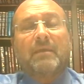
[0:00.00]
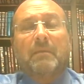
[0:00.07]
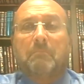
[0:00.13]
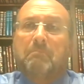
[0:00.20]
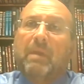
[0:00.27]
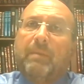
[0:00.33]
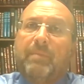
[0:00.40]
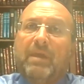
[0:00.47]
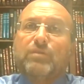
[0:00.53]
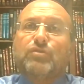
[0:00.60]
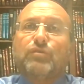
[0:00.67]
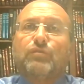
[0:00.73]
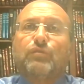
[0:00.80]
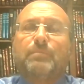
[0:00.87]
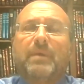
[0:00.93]
maybe I
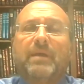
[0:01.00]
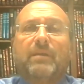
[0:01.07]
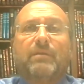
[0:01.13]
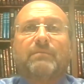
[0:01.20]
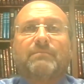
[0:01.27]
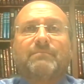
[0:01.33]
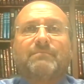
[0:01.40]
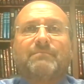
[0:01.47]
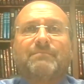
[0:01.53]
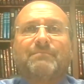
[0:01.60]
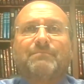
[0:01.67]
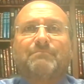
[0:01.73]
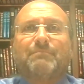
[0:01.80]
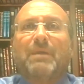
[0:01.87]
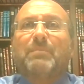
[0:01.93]
should do better.
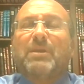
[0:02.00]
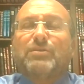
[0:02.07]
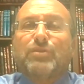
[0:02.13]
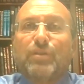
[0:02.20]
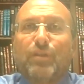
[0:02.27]
Maybe I should